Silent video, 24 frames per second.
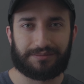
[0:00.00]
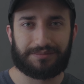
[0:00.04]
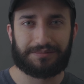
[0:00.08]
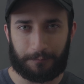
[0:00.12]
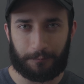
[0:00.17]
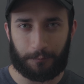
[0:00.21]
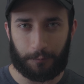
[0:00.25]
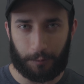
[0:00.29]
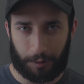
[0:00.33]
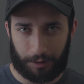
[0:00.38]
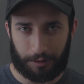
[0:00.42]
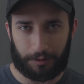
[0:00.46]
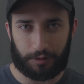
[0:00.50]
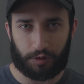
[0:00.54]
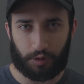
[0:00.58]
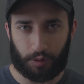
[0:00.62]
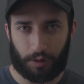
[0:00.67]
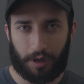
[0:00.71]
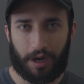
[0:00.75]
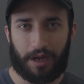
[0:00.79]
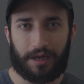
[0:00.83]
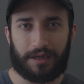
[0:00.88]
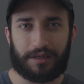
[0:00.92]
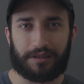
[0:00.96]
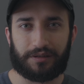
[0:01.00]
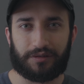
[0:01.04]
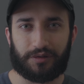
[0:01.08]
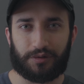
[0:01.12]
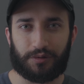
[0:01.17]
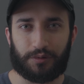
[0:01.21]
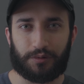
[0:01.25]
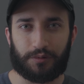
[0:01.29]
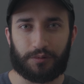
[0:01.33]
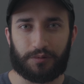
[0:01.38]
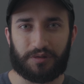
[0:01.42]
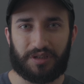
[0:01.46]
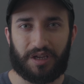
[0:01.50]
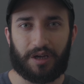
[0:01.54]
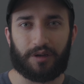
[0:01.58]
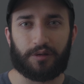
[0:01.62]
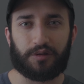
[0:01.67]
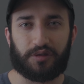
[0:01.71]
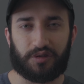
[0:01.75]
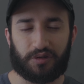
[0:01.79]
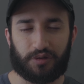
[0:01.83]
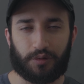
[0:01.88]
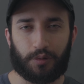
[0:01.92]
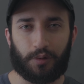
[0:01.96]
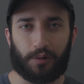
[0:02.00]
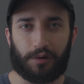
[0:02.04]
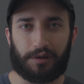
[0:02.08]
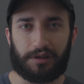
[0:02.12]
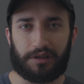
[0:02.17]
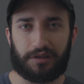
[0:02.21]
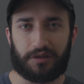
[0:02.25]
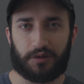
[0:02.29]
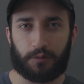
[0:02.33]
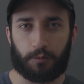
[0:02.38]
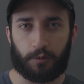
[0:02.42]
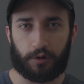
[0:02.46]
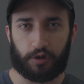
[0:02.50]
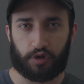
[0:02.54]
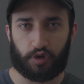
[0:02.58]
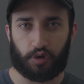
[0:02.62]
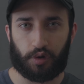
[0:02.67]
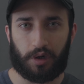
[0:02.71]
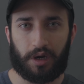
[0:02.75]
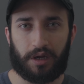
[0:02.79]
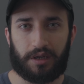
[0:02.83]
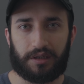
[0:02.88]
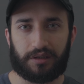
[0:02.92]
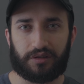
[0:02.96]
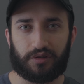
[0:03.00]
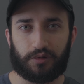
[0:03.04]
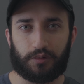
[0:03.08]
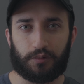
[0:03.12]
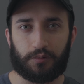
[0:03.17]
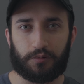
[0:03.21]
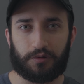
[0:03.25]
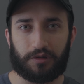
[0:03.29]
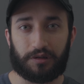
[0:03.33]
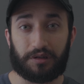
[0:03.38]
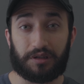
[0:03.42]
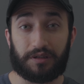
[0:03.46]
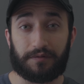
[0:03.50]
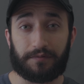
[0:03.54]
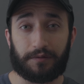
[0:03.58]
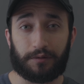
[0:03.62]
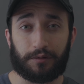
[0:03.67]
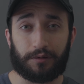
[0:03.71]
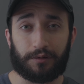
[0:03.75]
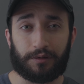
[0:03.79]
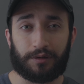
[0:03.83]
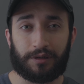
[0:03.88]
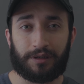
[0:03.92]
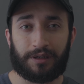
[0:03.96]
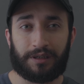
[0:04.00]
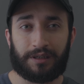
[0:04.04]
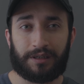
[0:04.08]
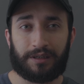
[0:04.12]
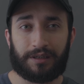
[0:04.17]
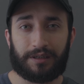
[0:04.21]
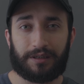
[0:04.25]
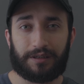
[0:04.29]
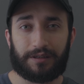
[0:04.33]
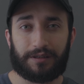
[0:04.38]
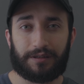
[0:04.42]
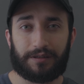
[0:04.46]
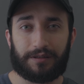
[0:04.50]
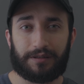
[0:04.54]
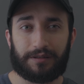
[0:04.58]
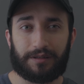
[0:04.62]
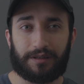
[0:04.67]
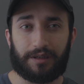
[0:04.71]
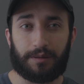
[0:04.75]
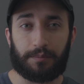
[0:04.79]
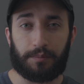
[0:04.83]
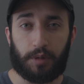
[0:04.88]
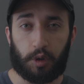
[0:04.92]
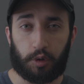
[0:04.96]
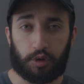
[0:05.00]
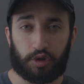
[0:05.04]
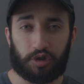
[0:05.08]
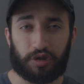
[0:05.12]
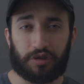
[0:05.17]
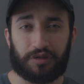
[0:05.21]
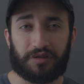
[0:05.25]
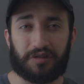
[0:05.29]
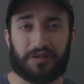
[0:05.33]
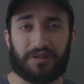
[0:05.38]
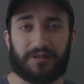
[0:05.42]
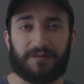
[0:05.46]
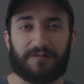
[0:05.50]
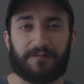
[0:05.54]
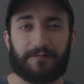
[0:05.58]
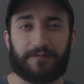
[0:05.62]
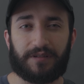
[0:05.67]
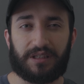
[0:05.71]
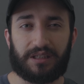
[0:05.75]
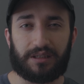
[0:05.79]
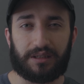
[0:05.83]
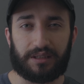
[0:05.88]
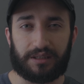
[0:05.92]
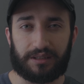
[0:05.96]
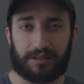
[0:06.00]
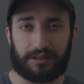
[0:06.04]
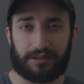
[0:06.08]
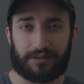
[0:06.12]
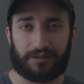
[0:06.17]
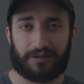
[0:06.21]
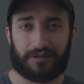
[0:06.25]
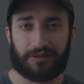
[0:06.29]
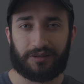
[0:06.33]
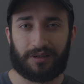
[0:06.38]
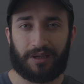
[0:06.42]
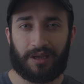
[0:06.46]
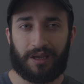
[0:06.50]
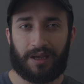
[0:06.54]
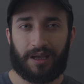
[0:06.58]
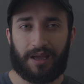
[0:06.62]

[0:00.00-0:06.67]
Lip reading: We're trying to tell stories. We're trying to deliver emotions and feelings,